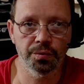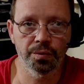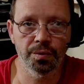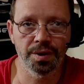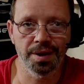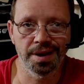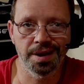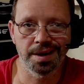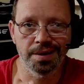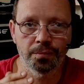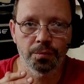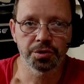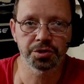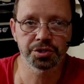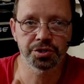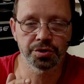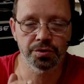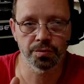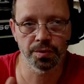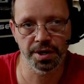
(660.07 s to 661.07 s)
do and
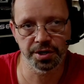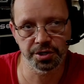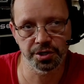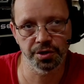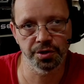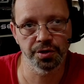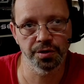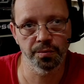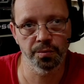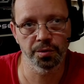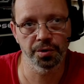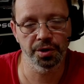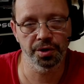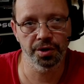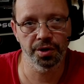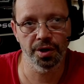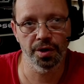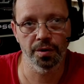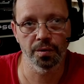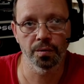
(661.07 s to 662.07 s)
which direction you
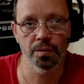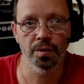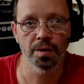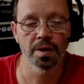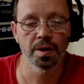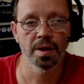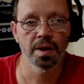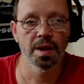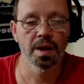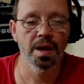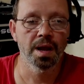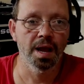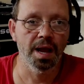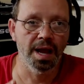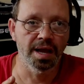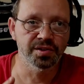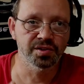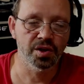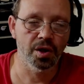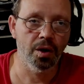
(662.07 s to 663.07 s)
want to go.
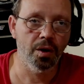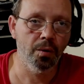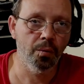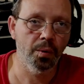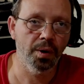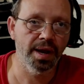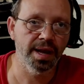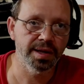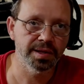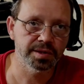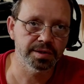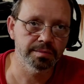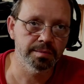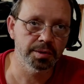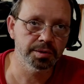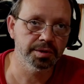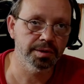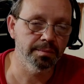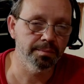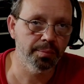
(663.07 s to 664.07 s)
As always,
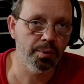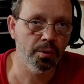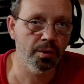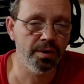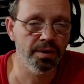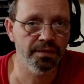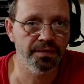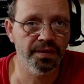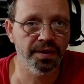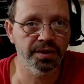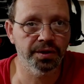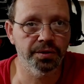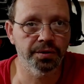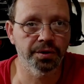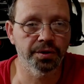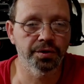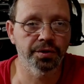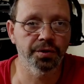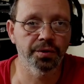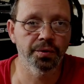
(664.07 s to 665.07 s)
the most important thing
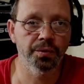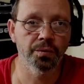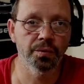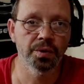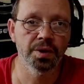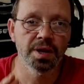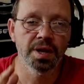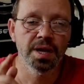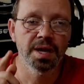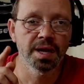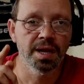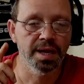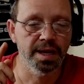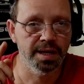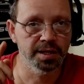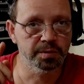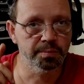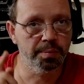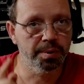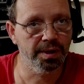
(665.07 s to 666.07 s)
you can do
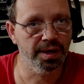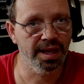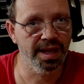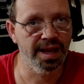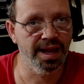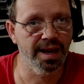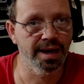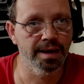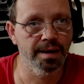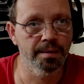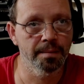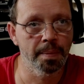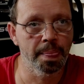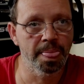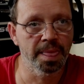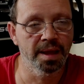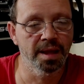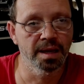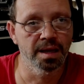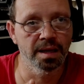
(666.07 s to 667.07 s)
is plan.
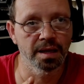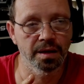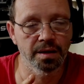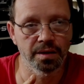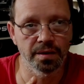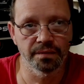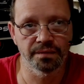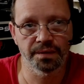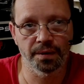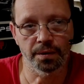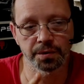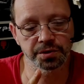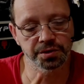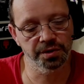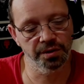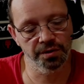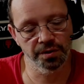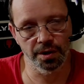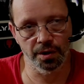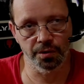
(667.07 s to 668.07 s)

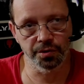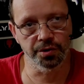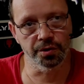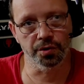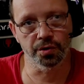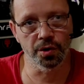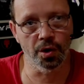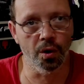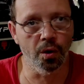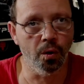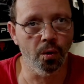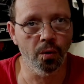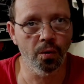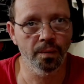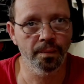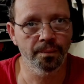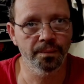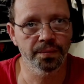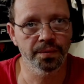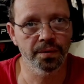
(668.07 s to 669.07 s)
First, know your
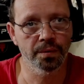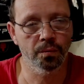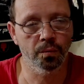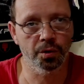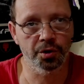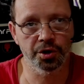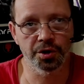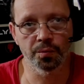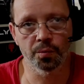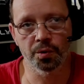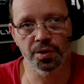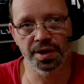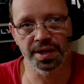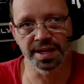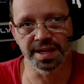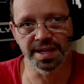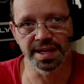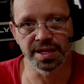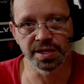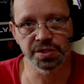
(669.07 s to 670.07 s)
goal, where you
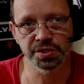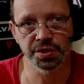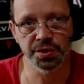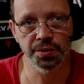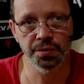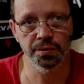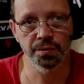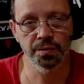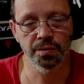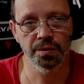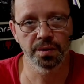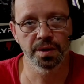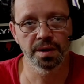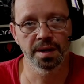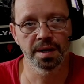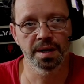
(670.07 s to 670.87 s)
want to get to,